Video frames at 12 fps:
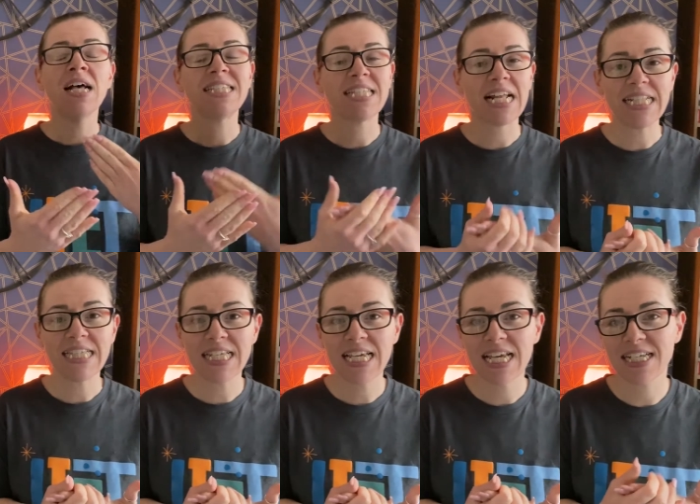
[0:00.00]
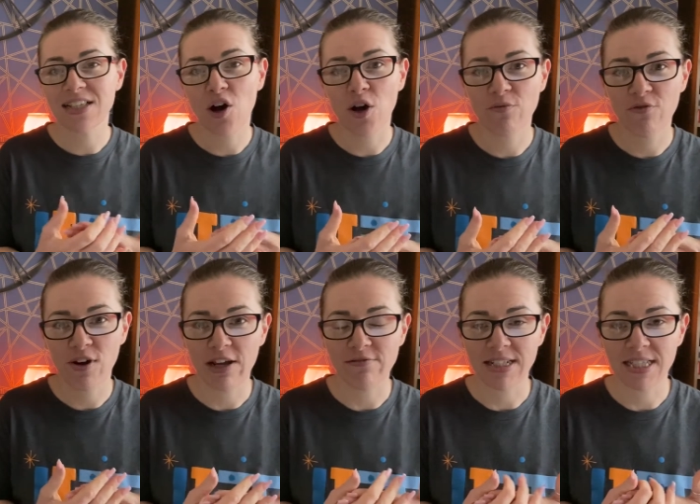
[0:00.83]
Scentsy is a home
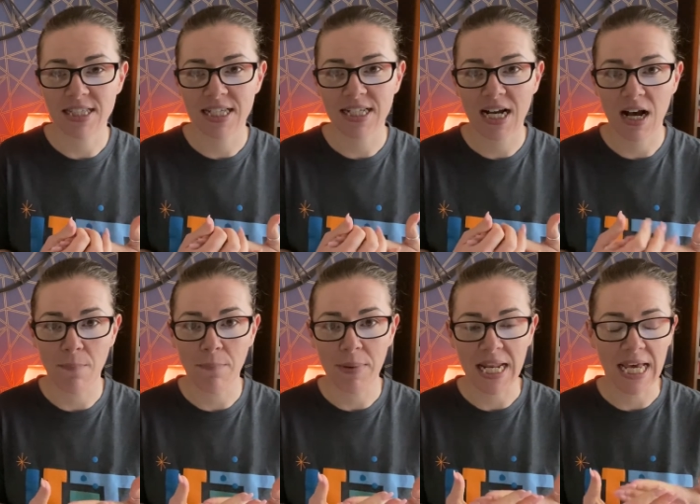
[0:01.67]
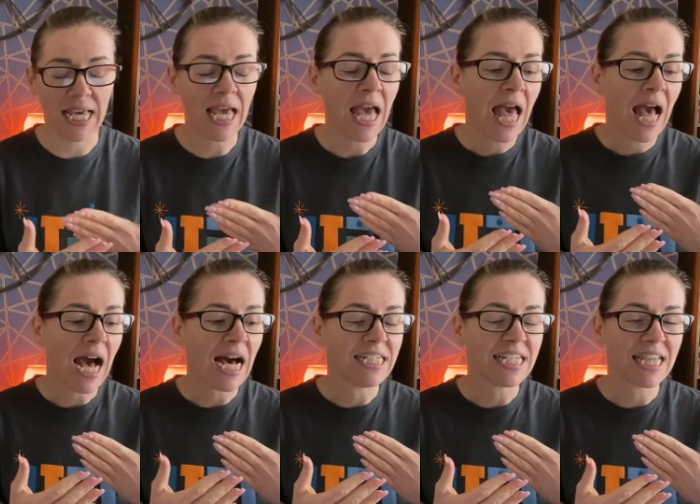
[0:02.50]
fragrance company,
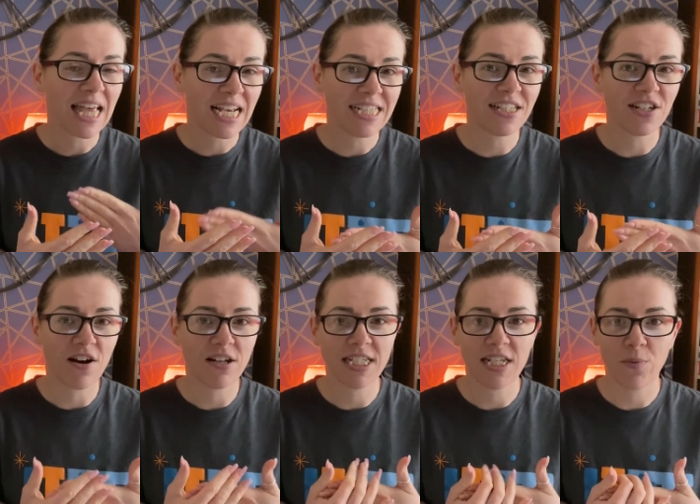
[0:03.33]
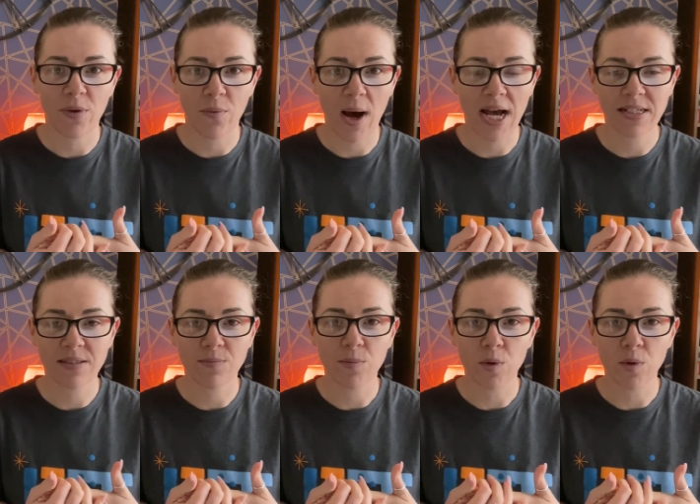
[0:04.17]
and they started with wax and